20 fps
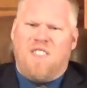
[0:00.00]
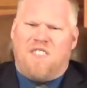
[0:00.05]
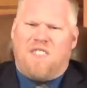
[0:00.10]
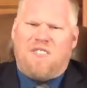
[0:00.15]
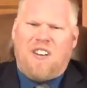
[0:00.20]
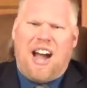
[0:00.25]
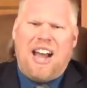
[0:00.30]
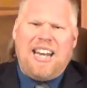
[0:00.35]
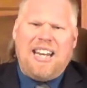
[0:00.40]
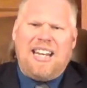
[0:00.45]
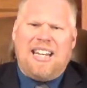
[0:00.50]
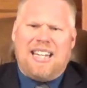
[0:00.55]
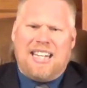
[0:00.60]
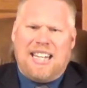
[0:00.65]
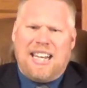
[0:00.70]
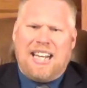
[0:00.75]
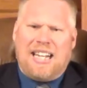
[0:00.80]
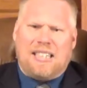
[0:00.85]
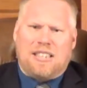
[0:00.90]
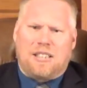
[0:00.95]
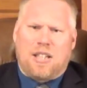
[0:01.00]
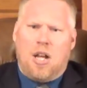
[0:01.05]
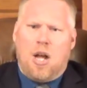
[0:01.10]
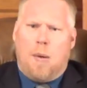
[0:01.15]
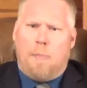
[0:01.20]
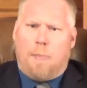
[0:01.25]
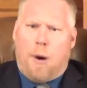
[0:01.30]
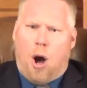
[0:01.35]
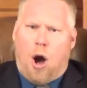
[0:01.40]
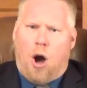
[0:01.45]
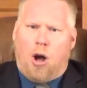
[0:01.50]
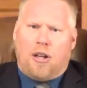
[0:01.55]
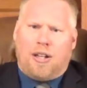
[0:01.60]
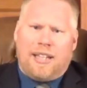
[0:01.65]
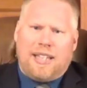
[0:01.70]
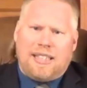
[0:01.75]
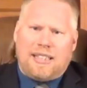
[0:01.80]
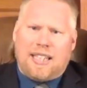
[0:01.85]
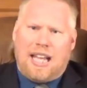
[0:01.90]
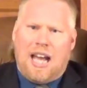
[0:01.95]
fighting against Paul and
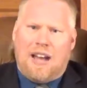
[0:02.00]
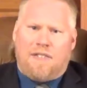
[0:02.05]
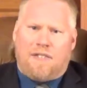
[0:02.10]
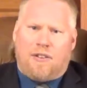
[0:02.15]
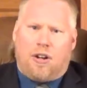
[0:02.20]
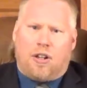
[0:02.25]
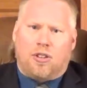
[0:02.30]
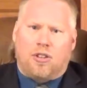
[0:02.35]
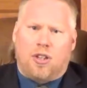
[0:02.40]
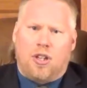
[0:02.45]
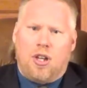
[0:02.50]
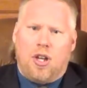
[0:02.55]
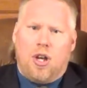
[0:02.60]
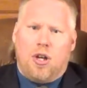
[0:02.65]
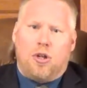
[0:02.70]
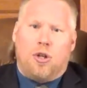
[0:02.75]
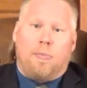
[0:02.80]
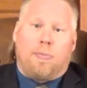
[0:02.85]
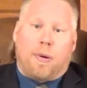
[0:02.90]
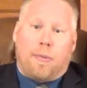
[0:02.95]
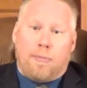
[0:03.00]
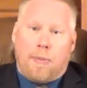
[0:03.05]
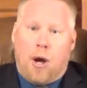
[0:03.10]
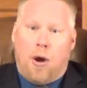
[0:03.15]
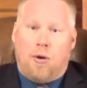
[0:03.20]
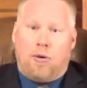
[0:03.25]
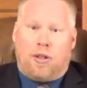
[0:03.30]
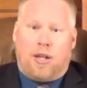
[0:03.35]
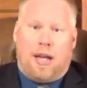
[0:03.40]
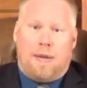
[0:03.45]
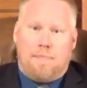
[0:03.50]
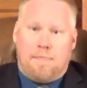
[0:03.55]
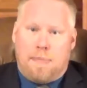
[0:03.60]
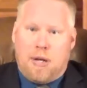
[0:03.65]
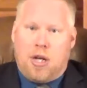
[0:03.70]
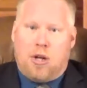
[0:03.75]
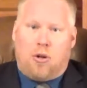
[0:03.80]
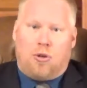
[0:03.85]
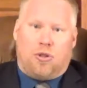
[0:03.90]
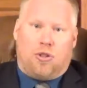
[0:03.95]
his efforts to promote and
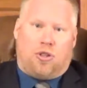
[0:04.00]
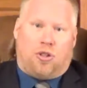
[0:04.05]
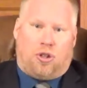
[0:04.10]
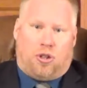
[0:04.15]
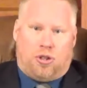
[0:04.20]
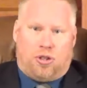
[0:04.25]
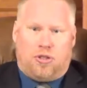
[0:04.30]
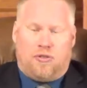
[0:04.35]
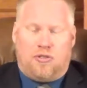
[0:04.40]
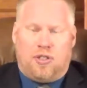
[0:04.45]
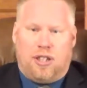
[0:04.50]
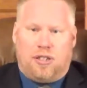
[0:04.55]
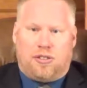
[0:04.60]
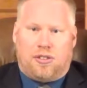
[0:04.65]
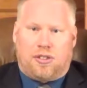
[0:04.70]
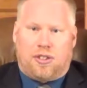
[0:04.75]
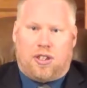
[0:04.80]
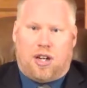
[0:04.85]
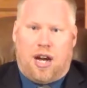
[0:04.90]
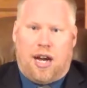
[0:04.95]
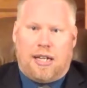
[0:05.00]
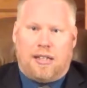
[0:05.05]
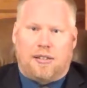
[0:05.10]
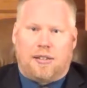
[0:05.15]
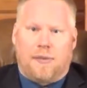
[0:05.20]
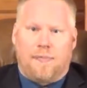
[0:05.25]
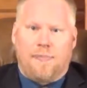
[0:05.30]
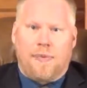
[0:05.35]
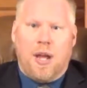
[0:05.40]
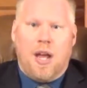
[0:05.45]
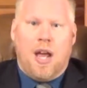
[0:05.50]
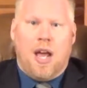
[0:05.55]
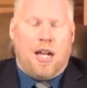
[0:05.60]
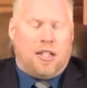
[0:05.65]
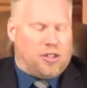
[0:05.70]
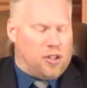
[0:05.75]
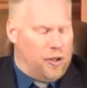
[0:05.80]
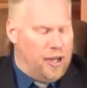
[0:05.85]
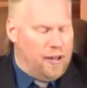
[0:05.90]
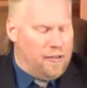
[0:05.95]
build the Church of Jesus Christ. And
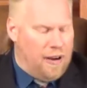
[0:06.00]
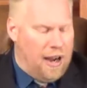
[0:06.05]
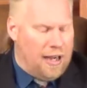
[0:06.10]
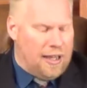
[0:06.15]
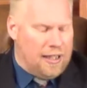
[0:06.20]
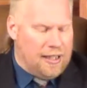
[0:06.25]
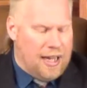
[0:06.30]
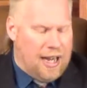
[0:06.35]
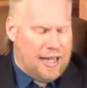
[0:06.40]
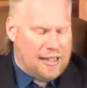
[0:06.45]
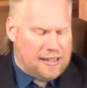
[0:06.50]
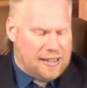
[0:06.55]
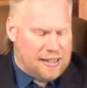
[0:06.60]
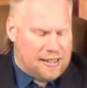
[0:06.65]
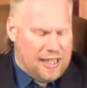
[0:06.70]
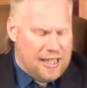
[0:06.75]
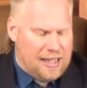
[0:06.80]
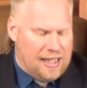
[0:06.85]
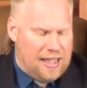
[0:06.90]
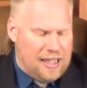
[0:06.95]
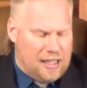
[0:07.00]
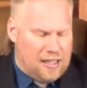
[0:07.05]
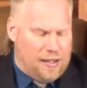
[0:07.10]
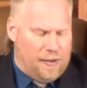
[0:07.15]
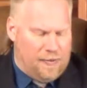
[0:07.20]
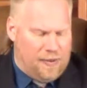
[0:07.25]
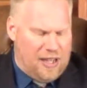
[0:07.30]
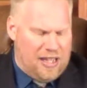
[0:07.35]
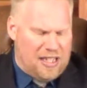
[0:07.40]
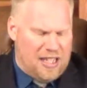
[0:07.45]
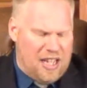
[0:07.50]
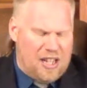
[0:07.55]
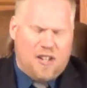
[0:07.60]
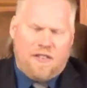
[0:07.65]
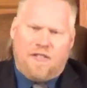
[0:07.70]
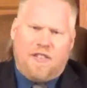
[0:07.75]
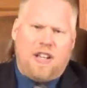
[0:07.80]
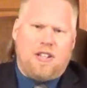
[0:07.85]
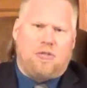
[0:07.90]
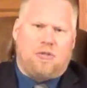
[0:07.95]
so he recognizes that these
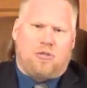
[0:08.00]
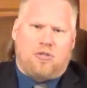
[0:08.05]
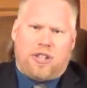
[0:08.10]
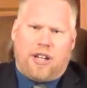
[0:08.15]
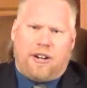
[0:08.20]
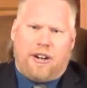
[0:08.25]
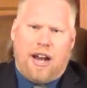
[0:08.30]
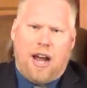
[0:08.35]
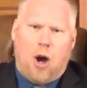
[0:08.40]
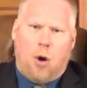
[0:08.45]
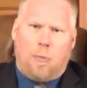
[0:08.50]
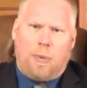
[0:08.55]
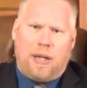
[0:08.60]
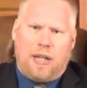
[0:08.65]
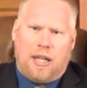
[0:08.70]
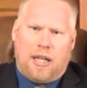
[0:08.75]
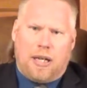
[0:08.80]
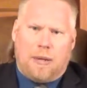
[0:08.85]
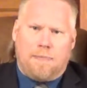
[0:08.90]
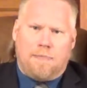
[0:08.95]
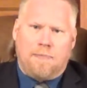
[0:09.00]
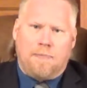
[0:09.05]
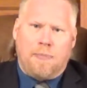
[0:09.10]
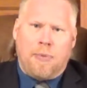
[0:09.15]
individuals that are helping him